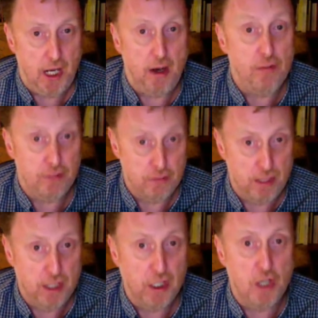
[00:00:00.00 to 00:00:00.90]
often by
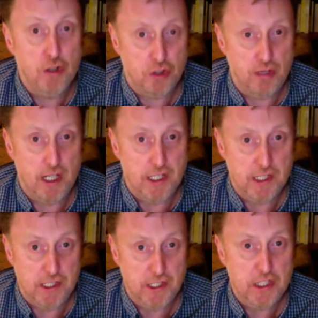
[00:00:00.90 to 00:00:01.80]

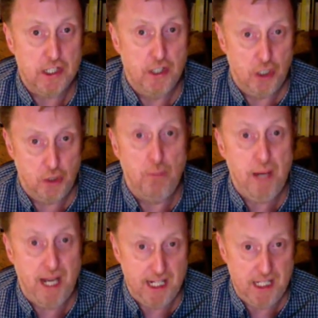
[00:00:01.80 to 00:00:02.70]
ghostwriters who are
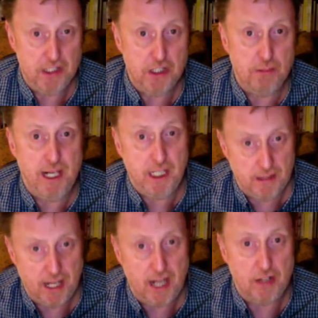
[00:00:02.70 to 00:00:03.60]
paid to make that